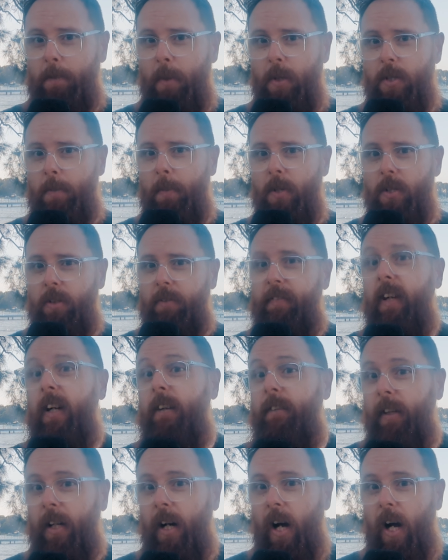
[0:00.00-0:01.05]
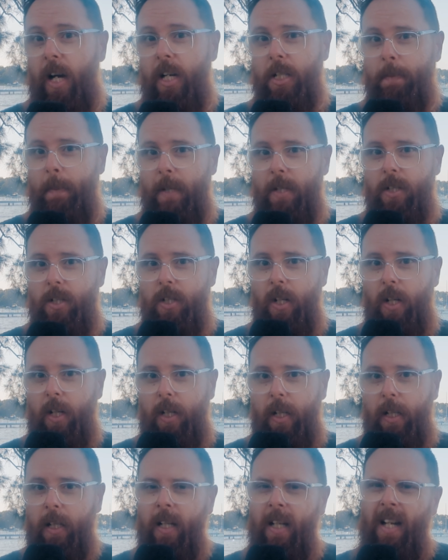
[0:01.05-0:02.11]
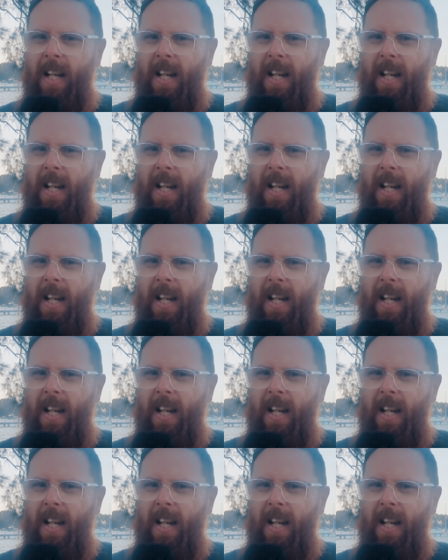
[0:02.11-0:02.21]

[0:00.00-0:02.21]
Monza, a very, very high-speed circuit.